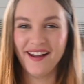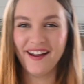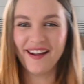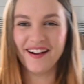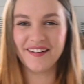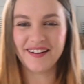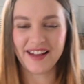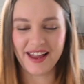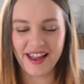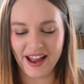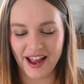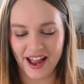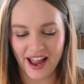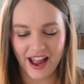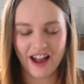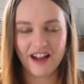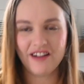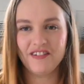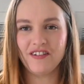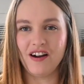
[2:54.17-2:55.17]
Okay, I
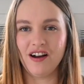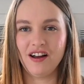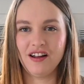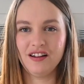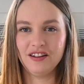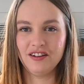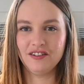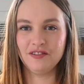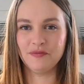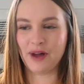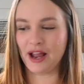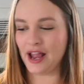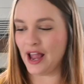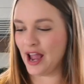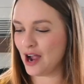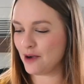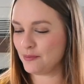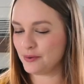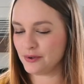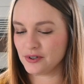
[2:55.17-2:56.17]
have all of my
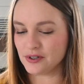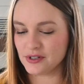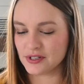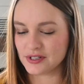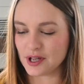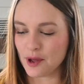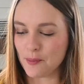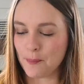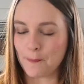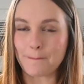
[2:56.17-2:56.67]
apples